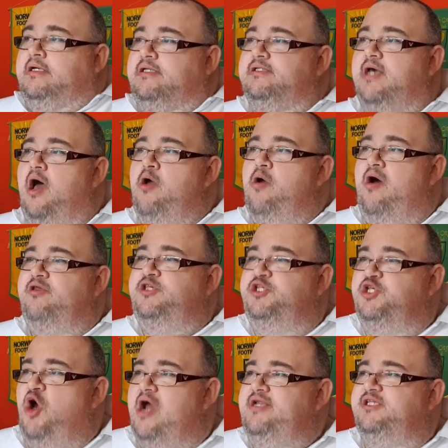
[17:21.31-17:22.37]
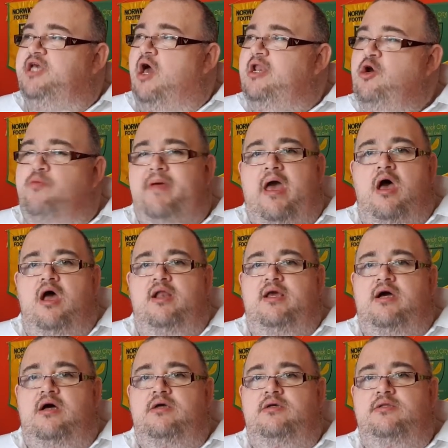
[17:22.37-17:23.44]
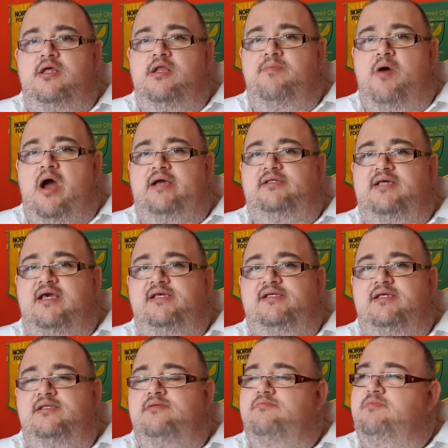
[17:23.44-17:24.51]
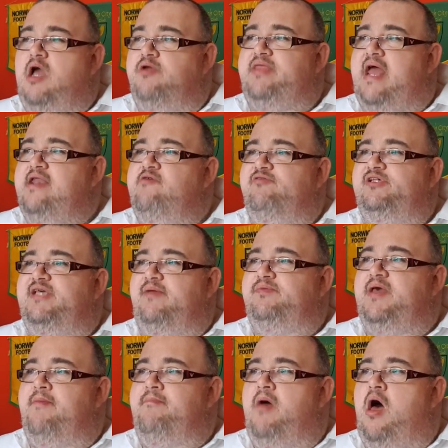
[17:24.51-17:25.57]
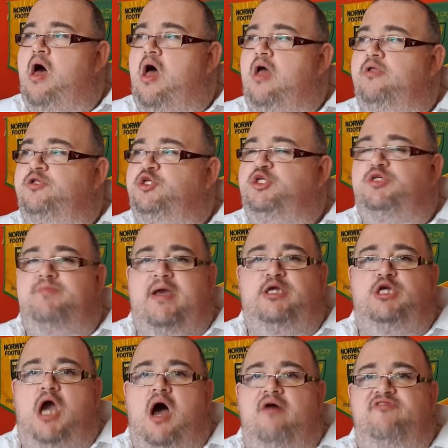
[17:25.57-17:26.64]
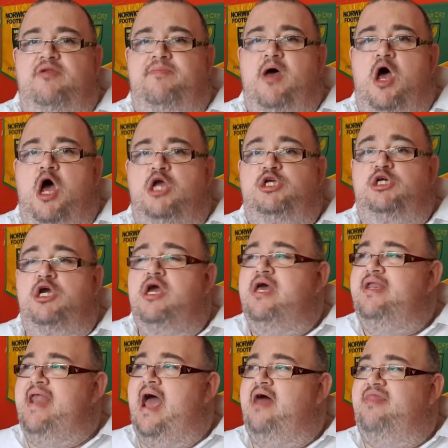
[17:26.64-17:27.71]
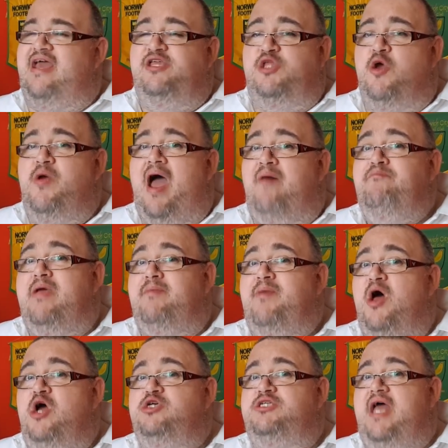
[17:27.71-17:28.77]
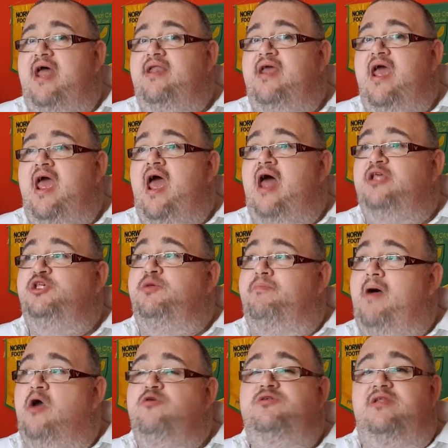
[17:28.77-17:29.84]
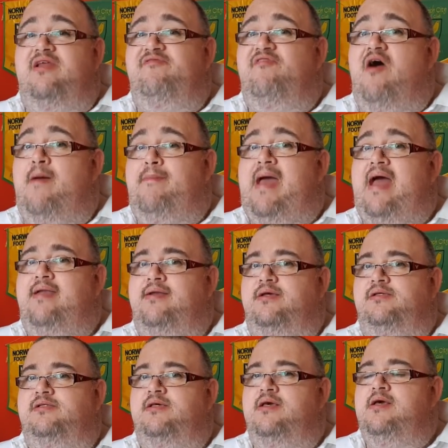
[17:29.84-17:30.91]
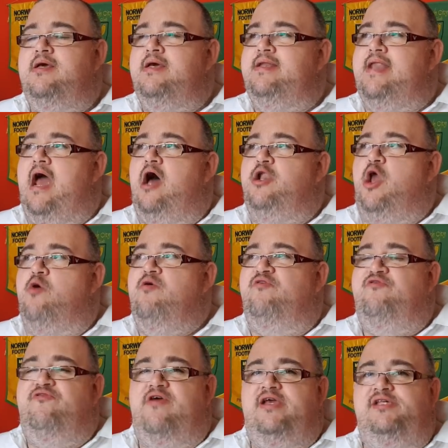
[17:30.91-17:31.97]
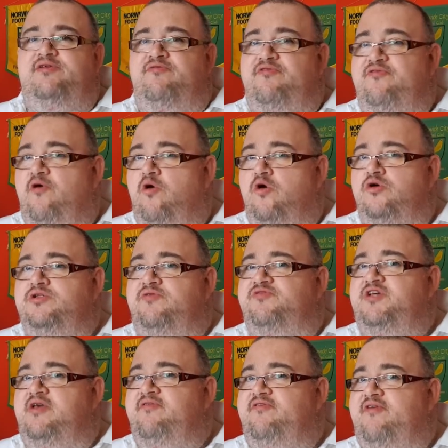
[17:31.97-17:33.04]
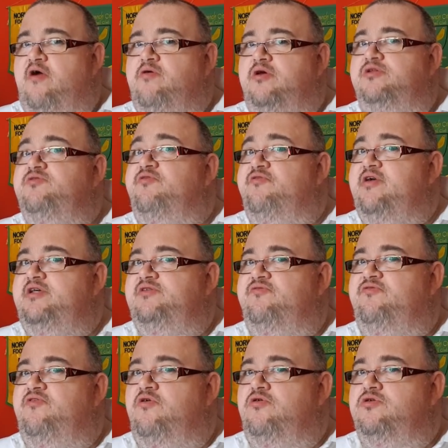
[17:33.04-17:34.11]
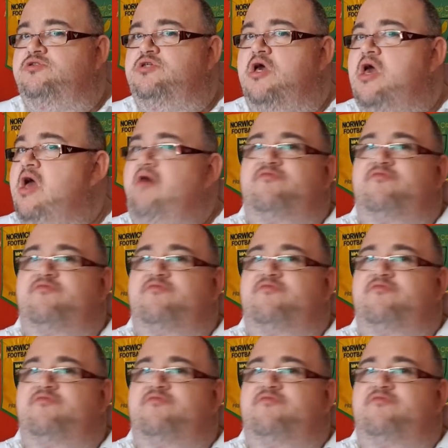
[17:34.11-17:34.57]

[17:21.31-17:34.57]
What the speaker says: So I've decided to go a little bit earlier than the pike season, go down there in September and smash it up for the perch. Now, they do have big perch down there, and supposedly 5-pounders. Now, I know of 3s and 4s. I've seen photos of 3s and 4s.